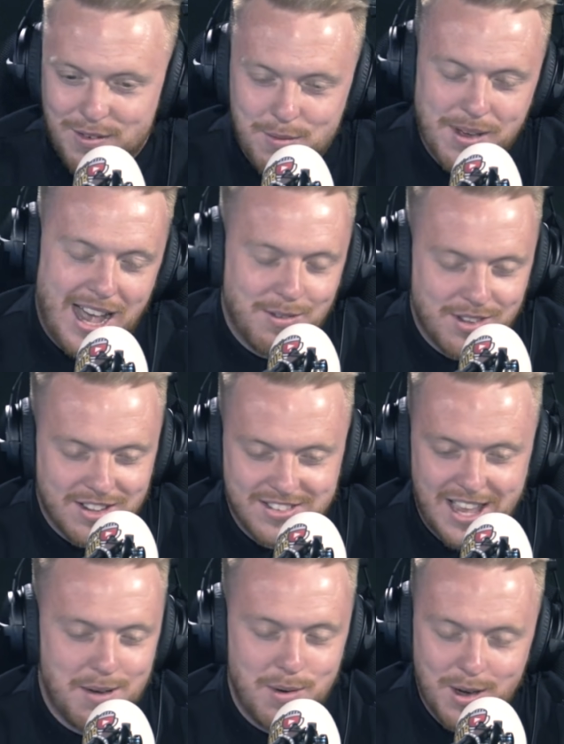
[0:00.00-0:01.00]
from a council
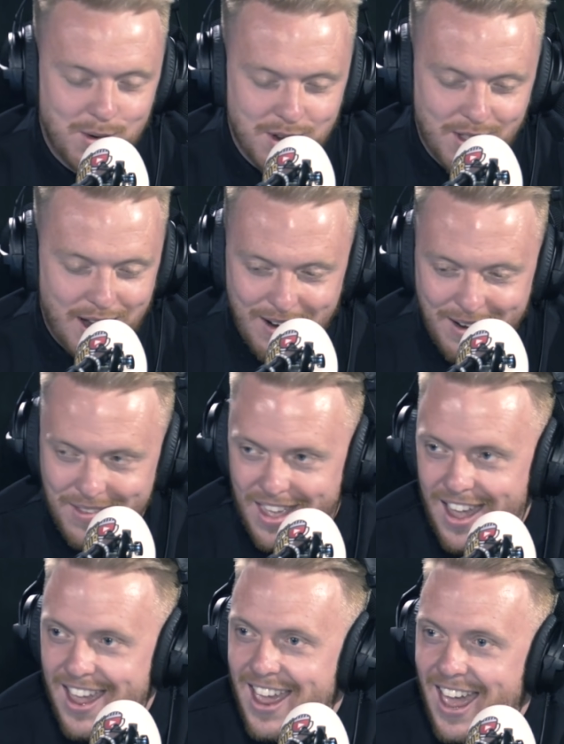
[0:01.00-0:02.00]
estate. We all do that round
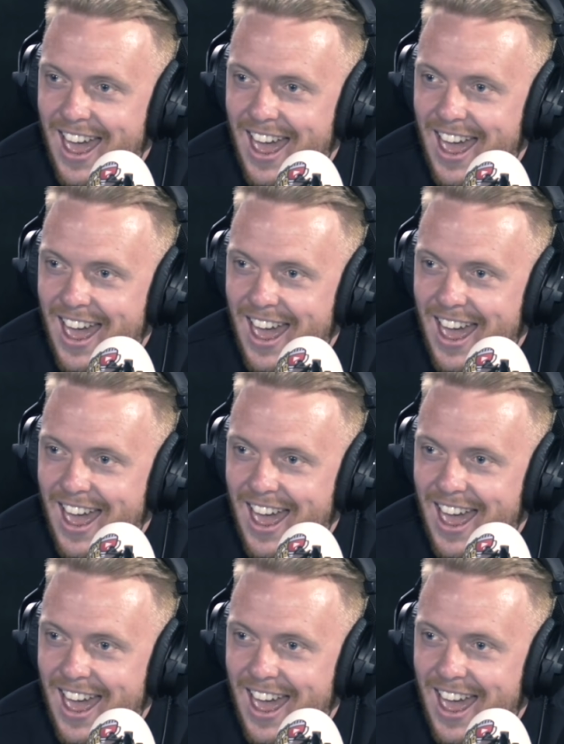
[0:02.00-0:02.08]
there.